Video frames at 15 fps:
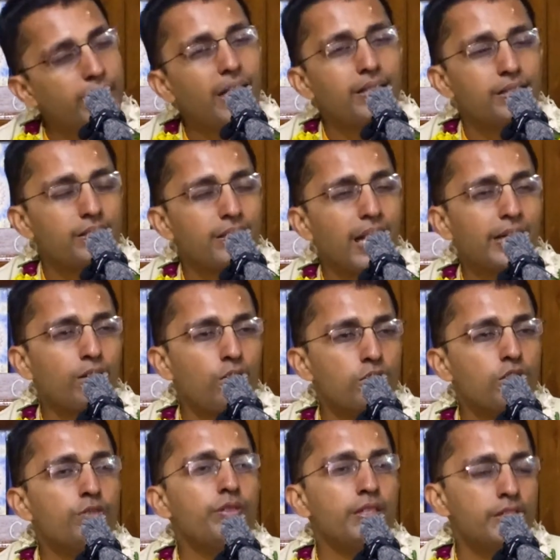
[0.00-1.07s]
Yes, that
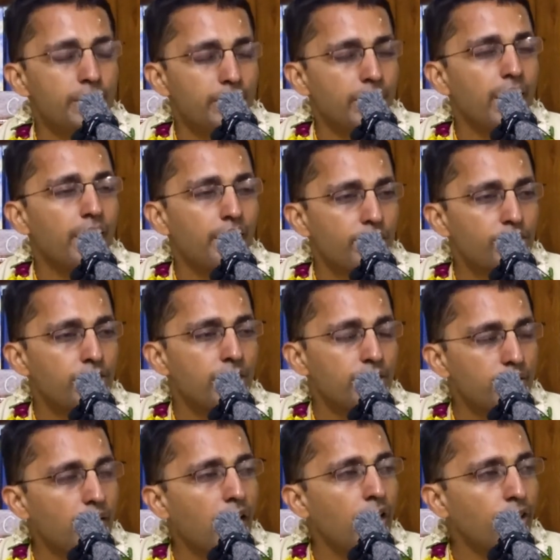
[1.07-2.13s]
also we see, yeah, Krishna
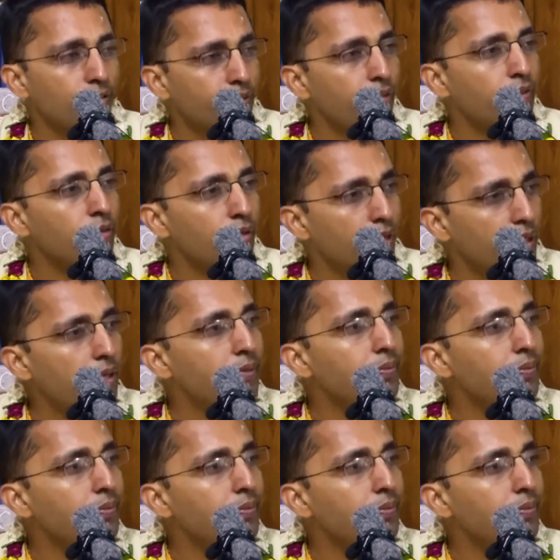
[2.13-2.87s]
is in the heart of everyone, yeah.